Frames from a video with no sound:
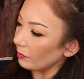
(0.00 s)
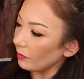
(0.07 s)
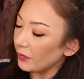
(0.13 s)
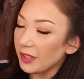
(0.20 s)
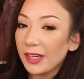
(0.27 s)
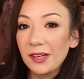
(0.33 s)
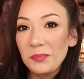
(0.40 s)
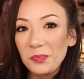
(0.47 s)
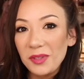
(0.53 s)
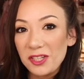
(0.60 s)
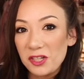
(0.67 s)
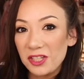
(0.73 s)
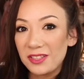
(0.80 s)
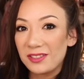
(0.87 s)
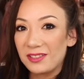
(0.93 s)
Yeah, it's
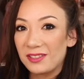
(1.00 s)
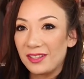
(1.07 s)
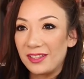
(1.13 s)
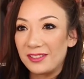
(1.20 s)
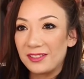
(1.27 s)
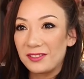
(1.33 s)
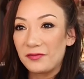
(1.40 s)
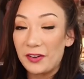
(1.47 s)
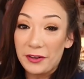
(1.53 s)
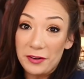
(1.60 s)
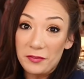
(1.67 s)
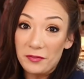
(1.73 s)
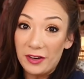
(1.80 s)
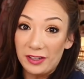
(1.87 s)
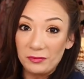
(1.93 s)
just, it's very
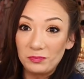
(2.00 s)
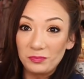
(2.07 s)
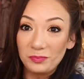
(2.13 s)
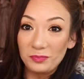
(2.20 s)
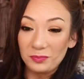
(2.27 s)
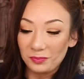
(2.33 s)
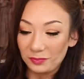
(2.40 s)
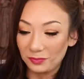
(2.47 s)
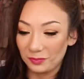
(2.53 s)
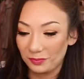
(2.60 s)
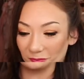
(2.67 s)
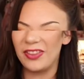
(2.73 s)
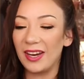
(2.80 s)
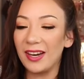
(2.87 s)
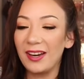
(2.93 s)
fun.
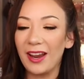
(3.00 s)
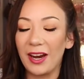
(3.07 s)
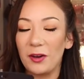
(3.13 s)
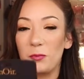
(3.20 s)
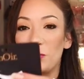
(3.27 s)
And then I